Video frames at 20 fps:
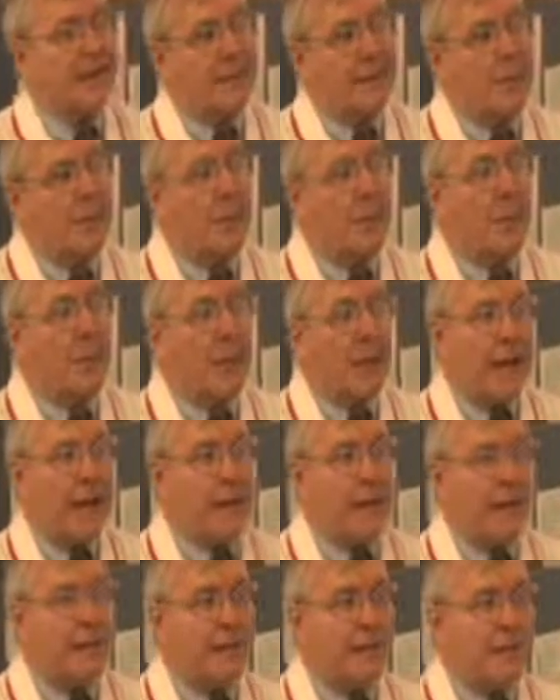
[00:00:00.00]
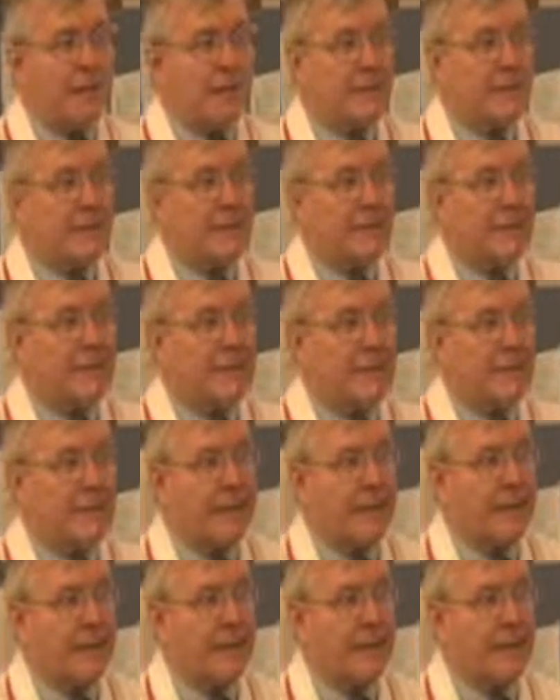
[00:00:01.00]
copay that's,
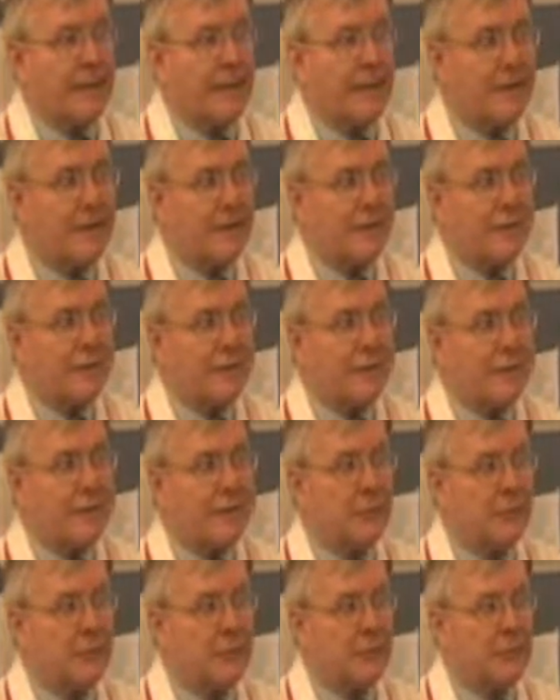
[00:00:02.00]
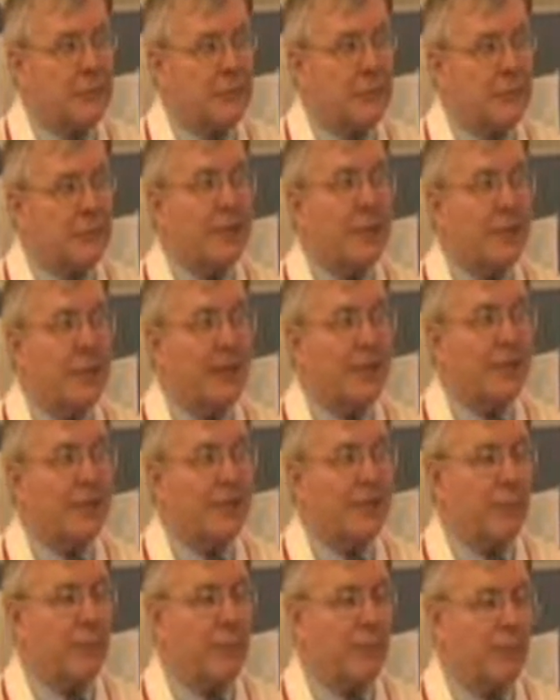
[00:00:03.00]
if you didn't have
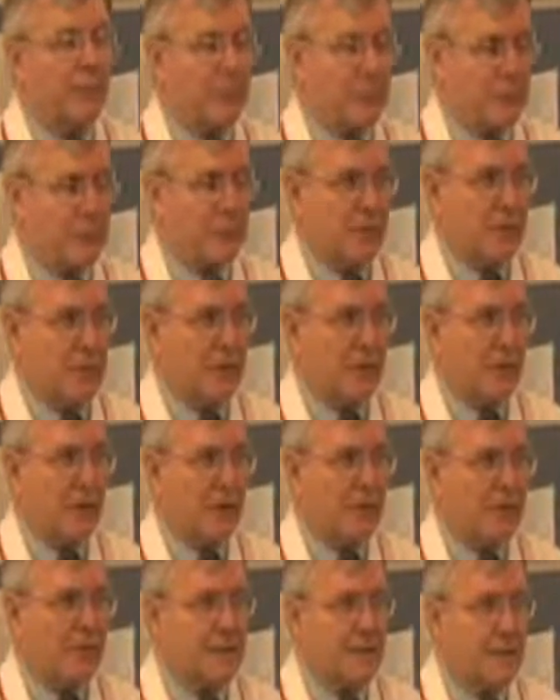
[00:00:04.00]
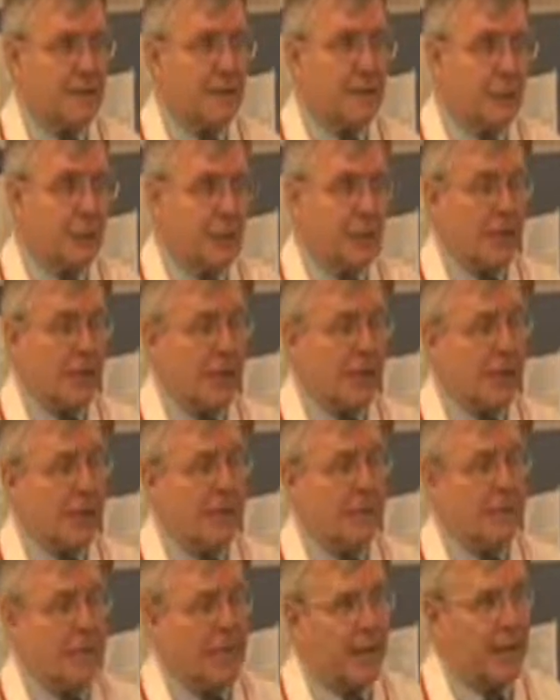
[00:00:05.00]
that with your insurance policy and you need to
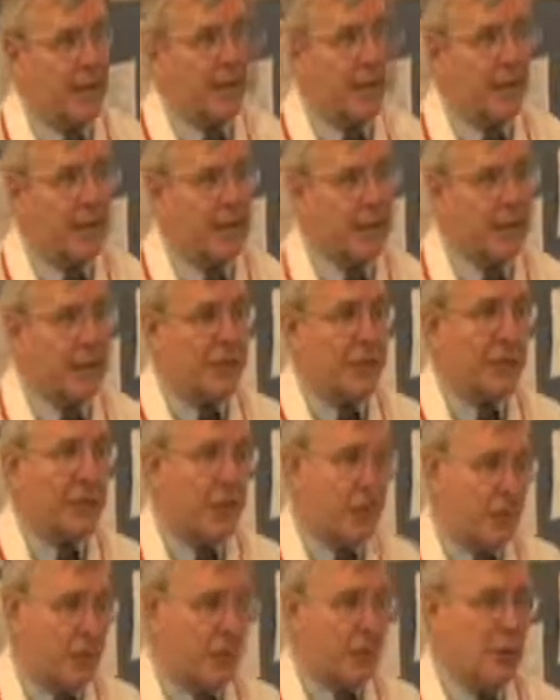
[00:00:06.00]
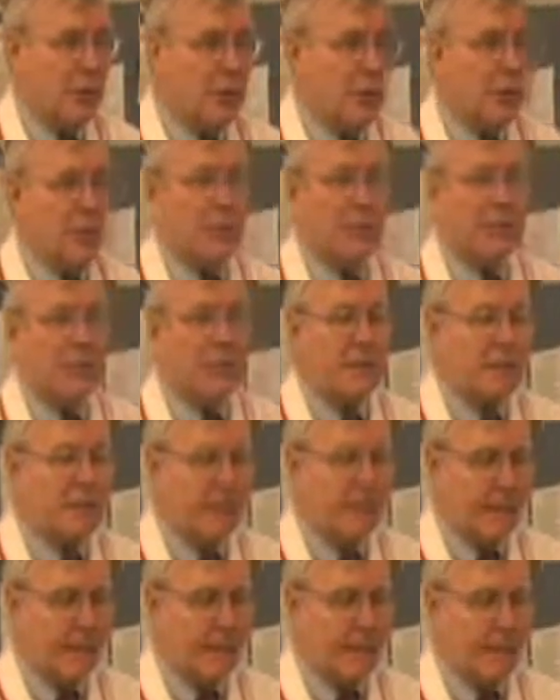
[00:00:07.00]
take medication, you can come into the
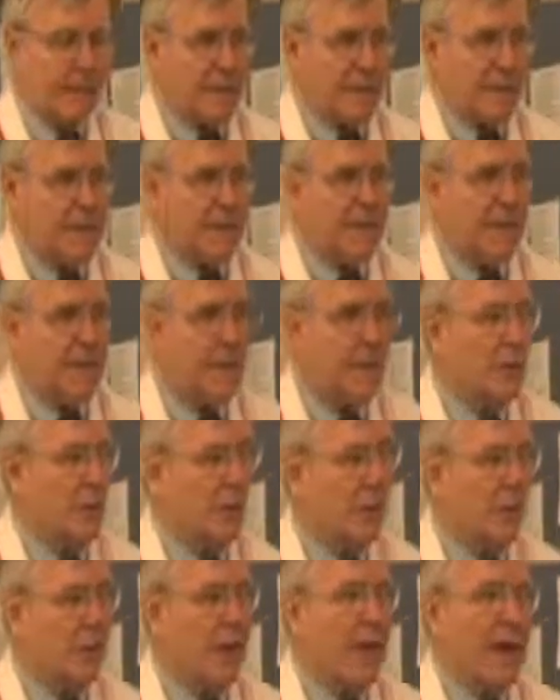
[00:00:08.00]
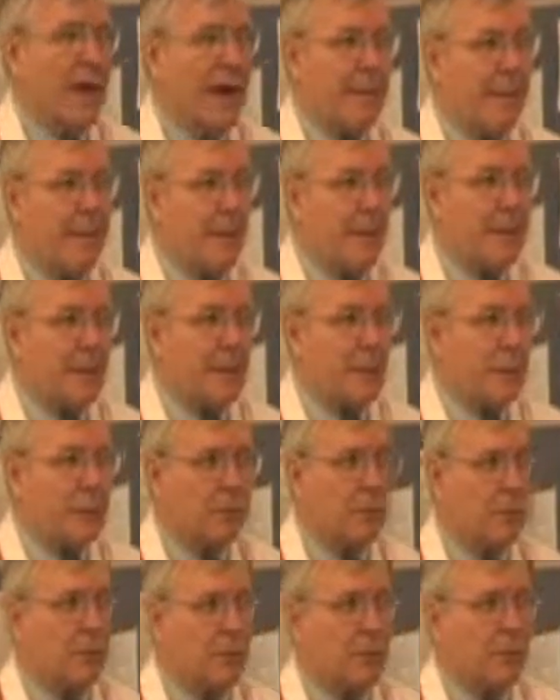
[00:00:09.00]
pharmacy. We'll be happy to go
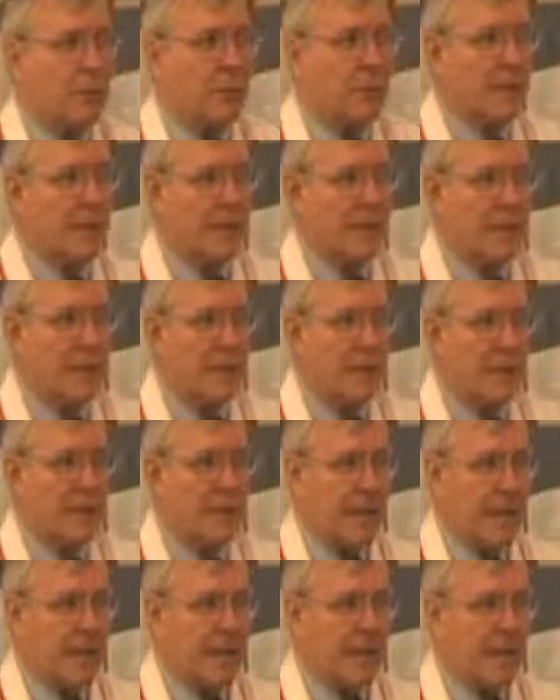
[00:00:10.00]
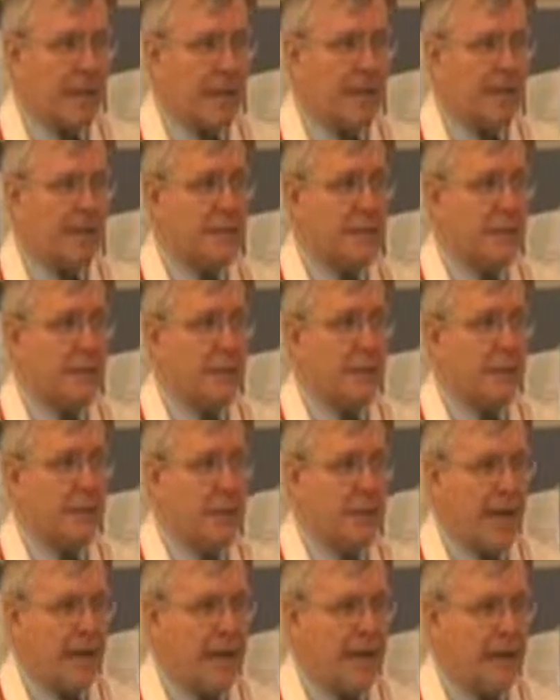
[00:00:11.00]
through the list of medications that you
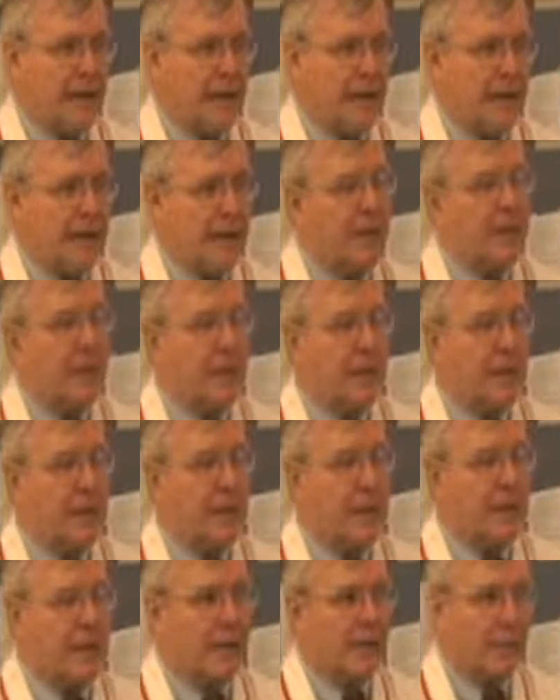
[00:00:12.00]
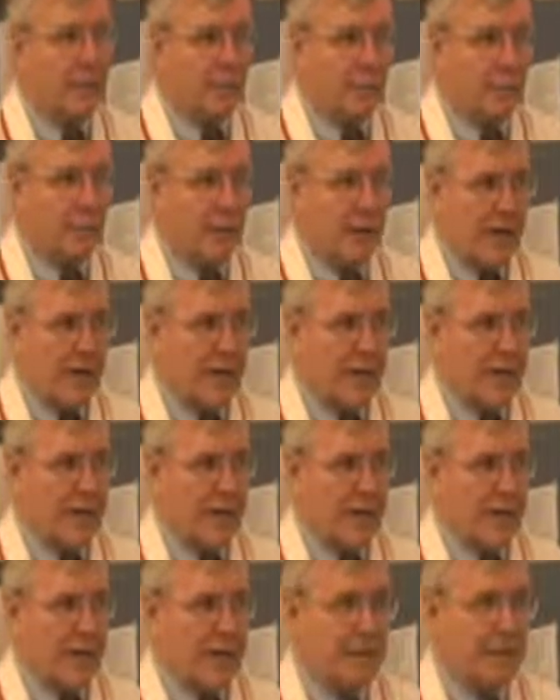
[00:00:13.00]
take. We can give you the
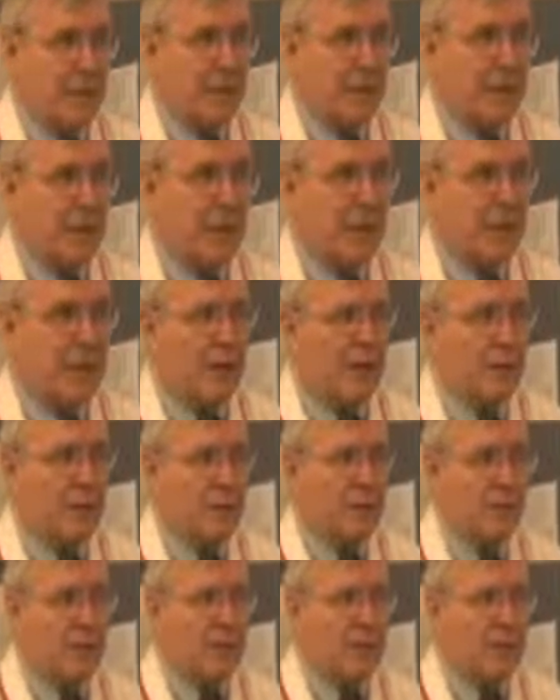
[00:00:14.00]
pricing that it would cost on